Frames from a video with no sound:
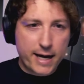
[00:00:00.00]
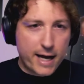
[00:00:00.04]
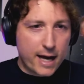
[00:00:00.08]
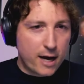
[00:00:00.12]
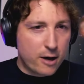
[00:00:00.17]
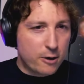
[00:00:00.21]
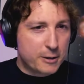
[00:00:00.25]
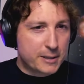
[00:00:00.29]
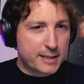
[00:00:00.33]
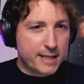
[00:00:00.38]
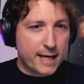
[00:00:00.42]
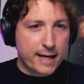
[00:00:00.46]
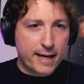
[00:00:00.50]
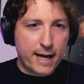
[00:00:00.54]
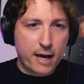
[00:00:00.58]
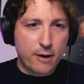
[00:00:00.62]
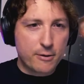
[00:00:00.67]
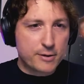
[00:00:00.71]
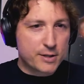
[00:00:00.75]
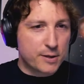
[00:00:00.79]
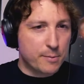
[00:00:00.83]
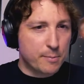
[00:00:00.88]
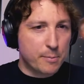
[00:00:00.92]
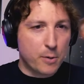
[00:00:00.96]
hours, 10
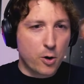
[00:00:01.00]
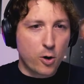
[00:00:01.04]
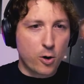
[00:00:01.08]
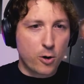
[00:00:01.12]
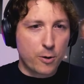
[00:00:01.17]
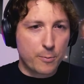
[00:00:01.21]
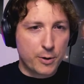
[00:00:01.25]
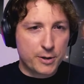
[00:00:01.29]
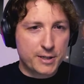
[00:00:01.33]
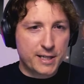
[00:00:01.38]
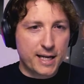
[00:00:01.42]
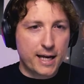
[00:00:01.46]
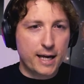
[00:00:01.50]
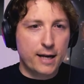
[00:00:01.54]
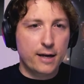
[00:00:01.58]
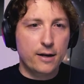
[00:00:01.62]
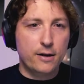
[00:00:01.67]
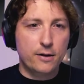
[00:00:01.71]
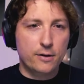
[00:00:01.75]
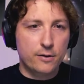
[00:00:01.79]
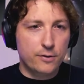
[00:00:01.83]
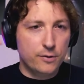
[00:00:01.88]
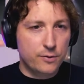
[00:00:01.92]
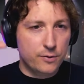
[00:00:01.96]
hours or more per
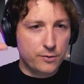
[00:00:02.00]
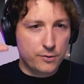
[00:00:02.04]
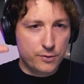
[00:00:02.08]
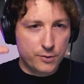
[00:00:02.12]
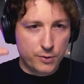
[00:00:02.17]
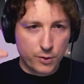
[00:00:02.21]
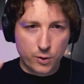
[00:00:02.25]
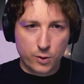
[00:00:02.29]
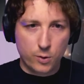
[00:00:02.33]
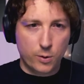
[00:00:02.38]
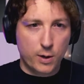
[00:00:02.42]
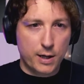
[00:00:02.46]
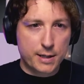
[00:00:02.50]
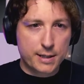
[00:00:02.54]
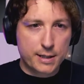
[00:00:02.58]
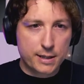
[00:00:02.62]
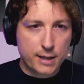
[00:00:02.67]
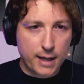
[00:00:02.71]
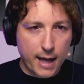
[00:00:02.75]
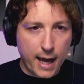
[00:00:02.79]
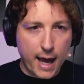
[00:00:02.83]
day do to us?